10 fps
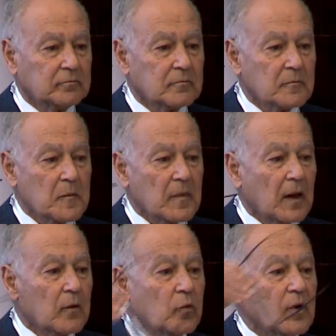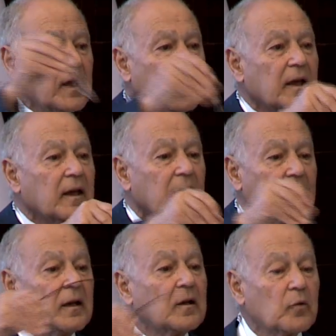Russian
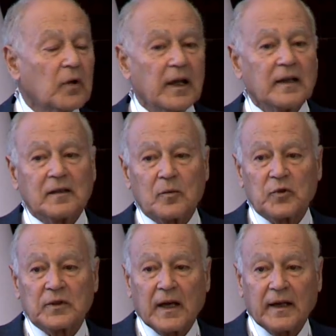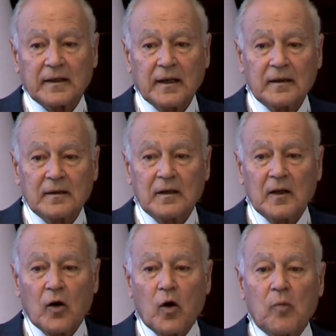and
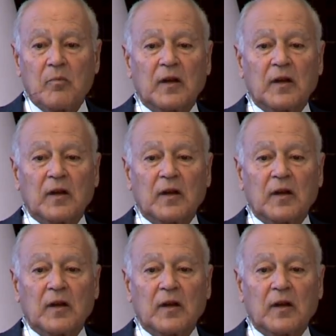USA,